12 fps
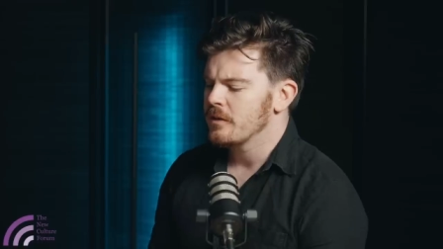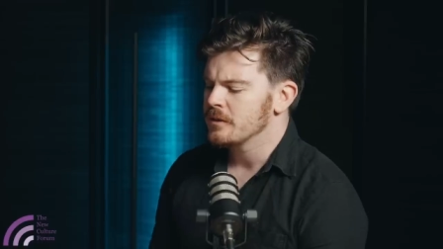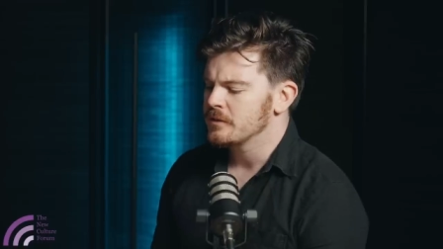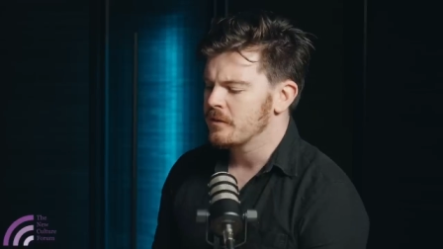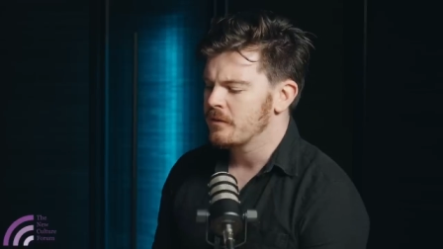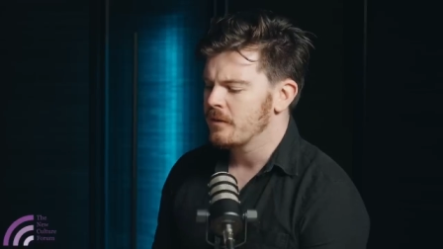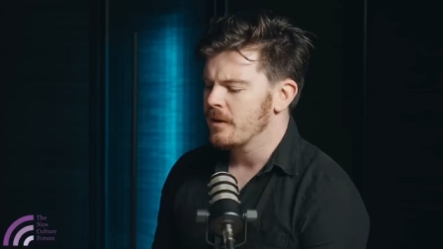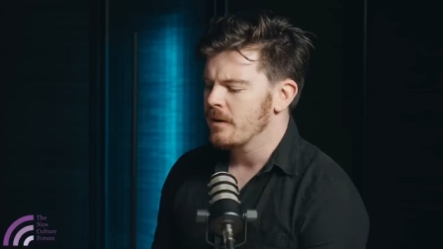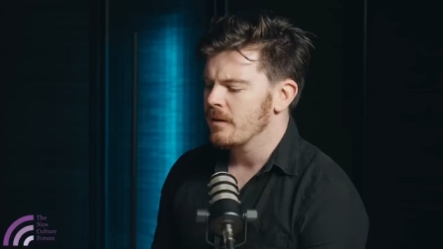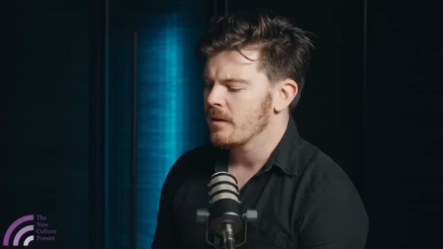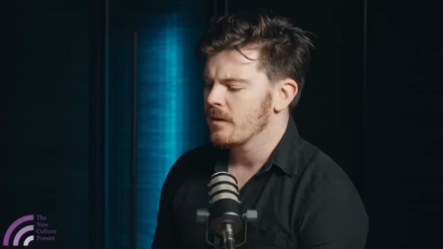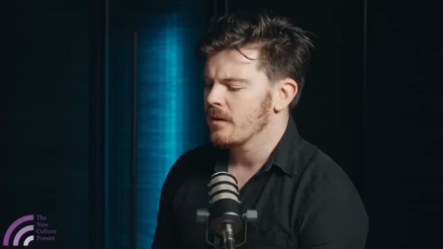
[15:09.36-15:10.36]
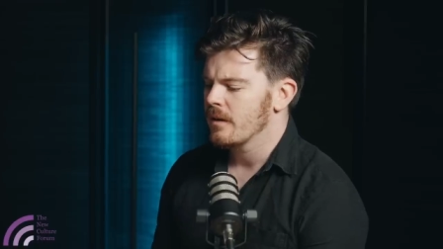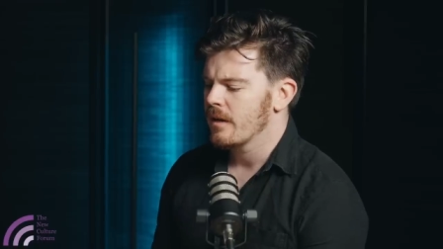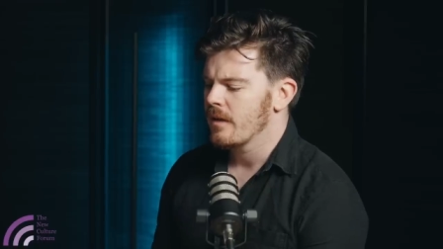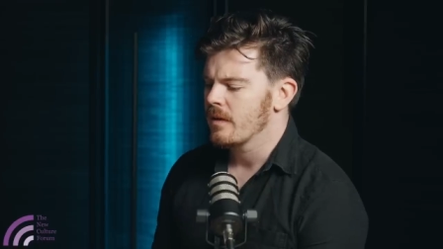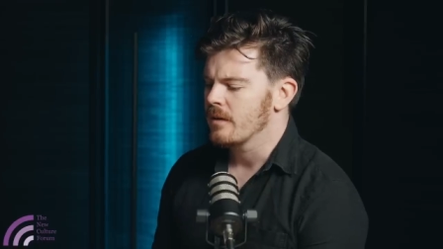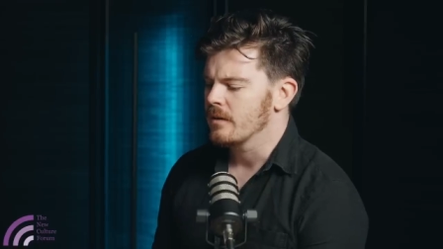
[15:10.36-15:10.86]
there's fear
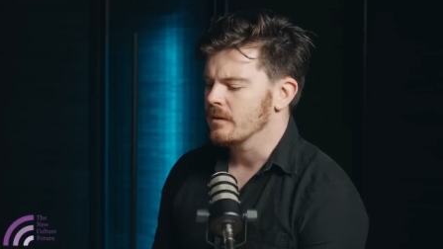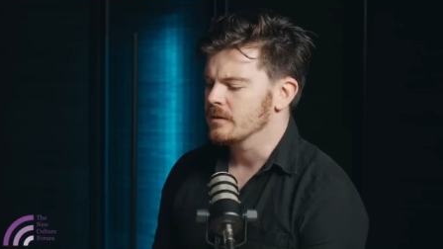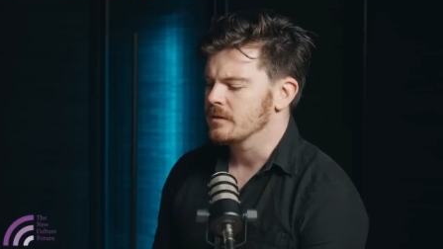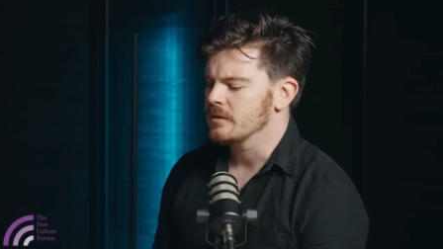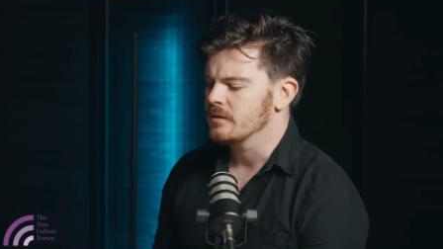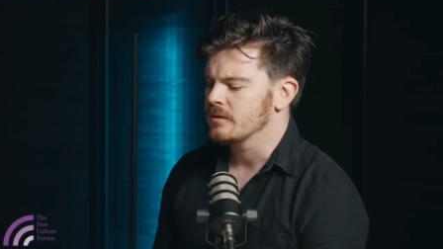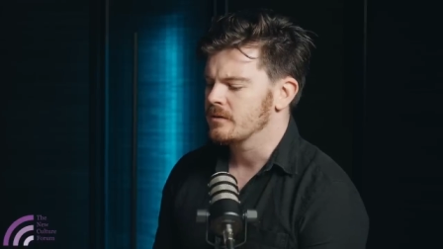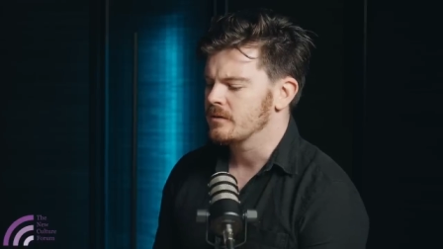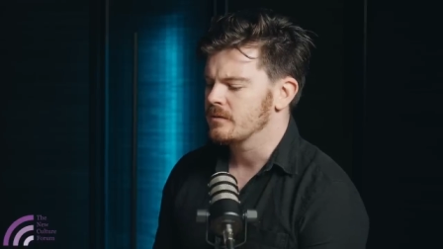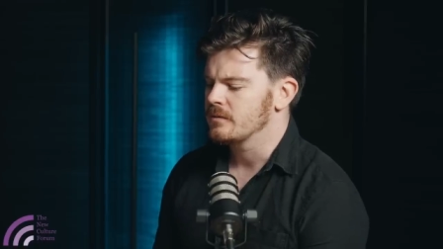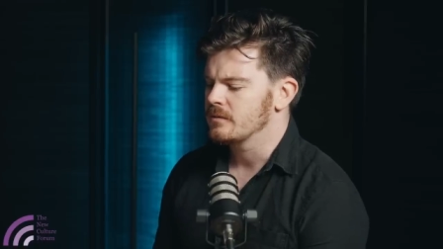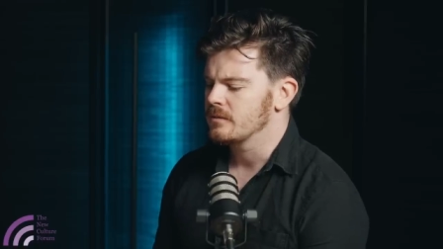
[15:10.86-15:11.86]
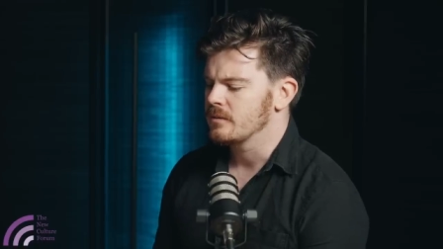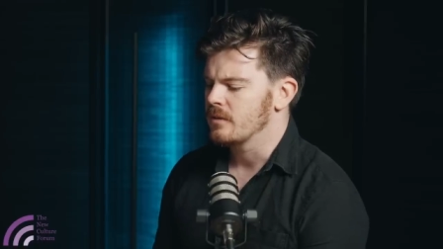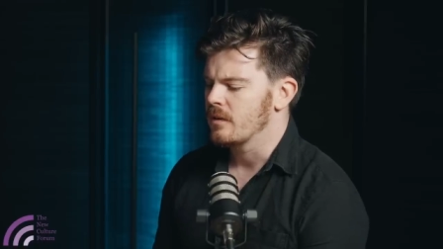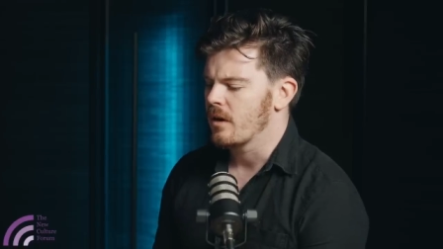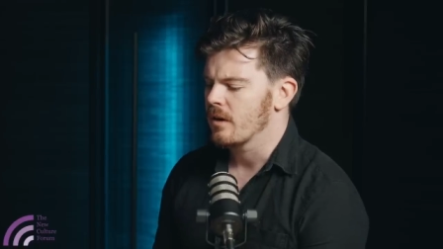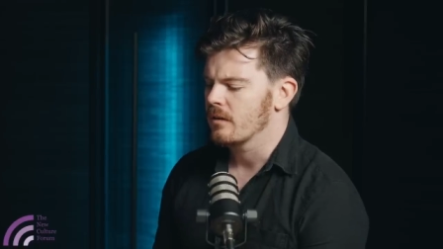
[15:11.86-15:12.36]
and there's
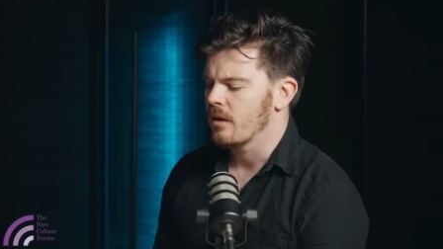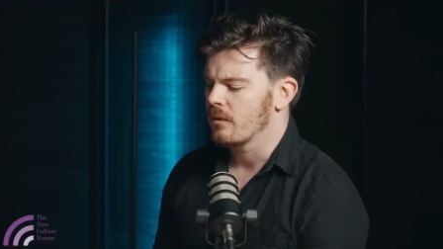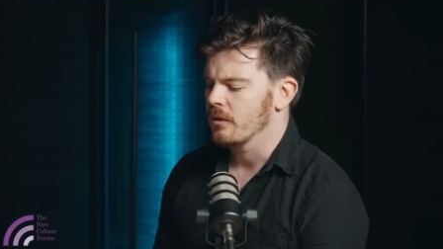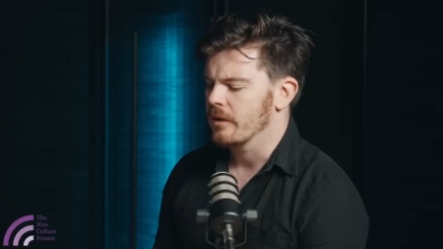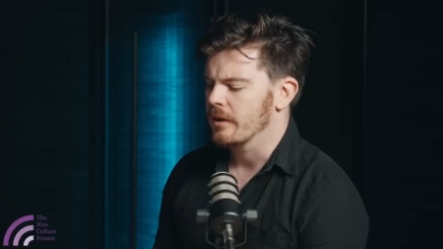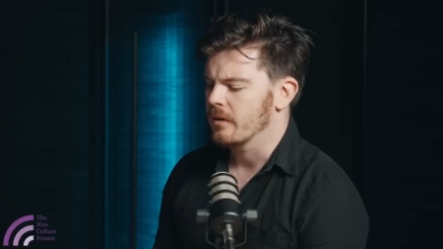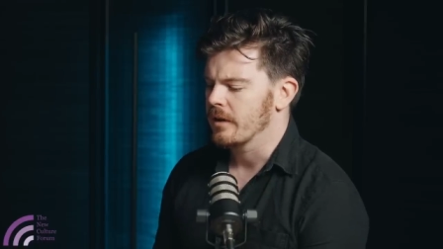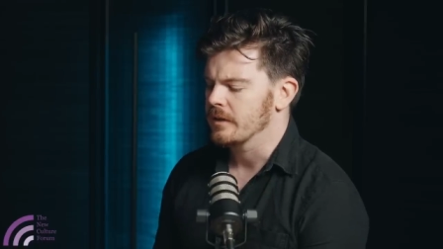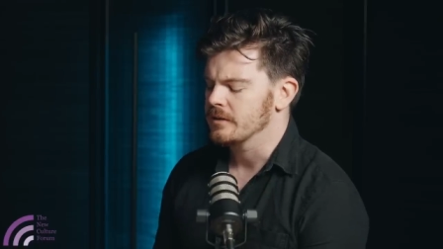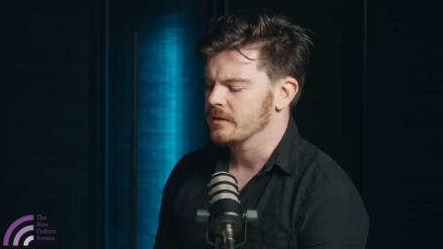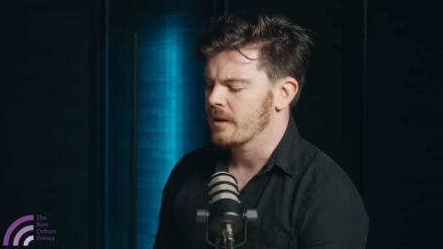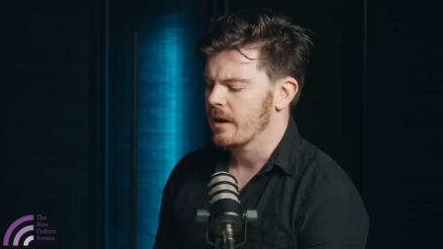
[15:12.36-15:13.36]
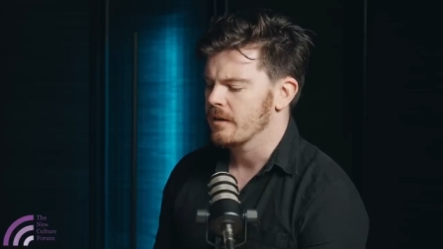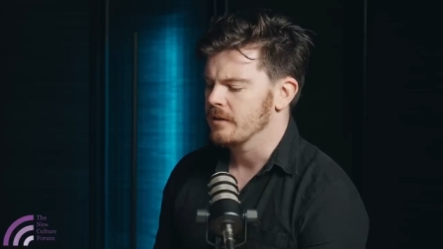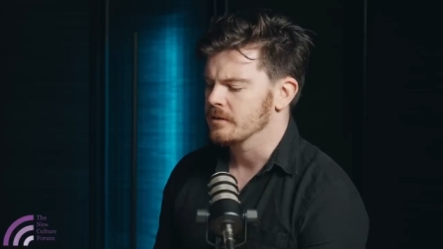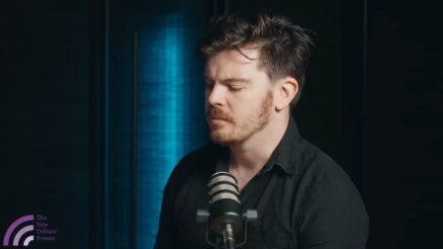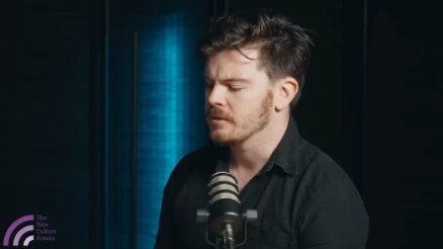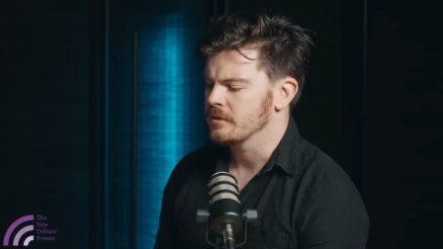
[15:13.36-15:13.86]
not not really a great
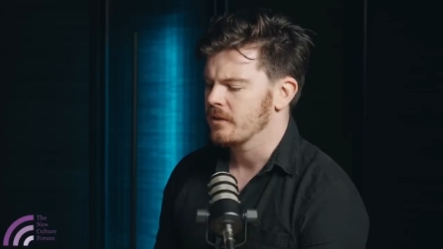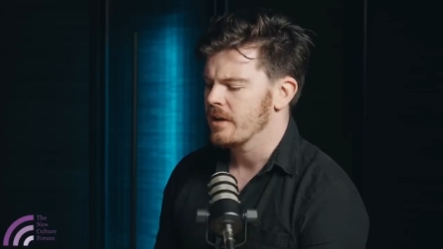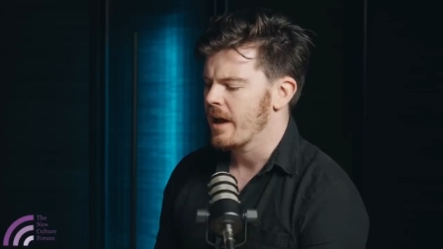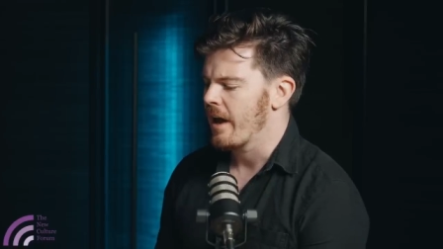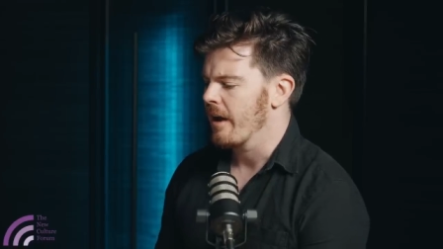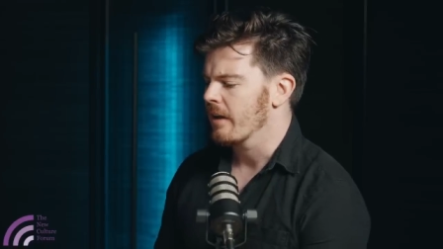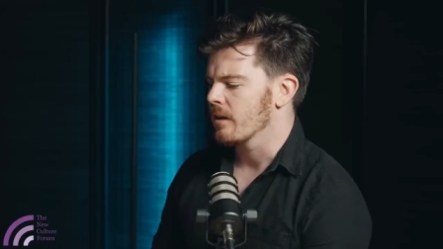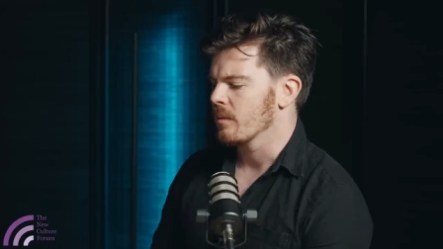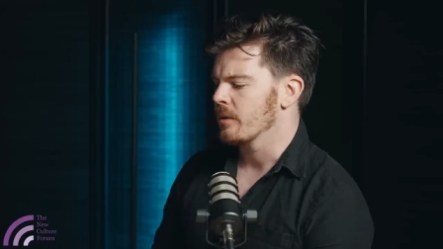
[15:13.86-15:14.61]
sadness, but is there any anger?